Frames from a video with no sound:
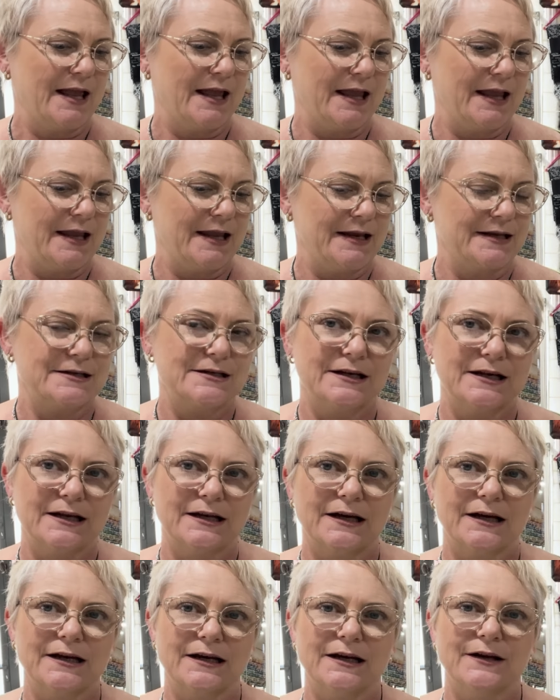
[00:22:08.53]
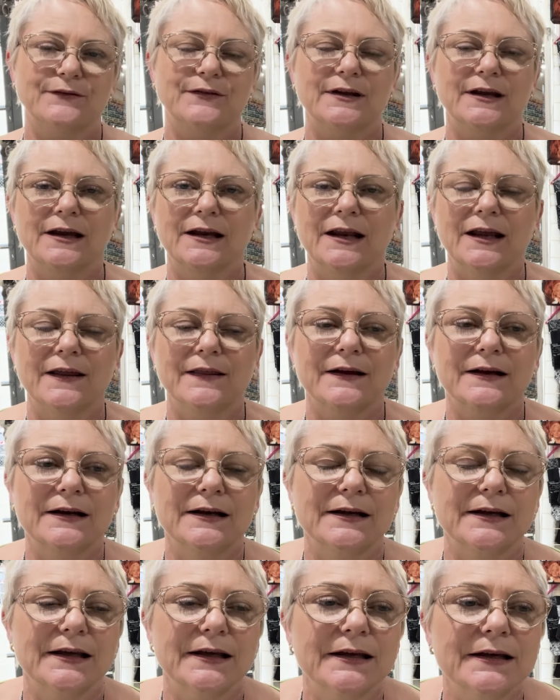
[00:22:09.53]
And I don't know if you can hear the
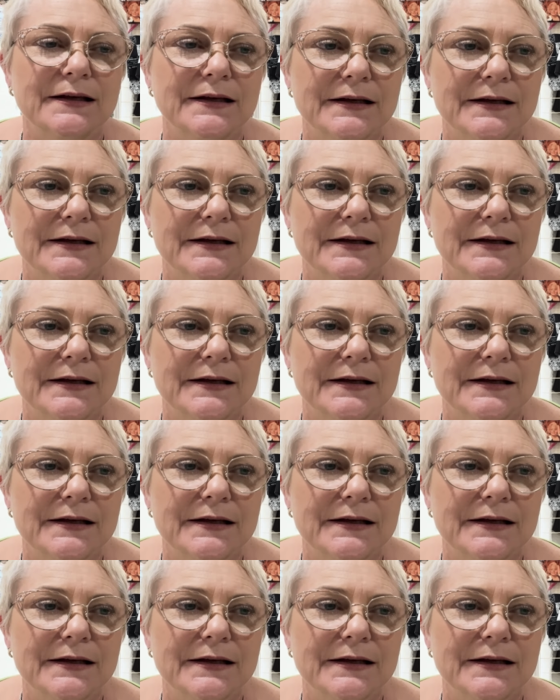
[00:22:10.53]
clicking.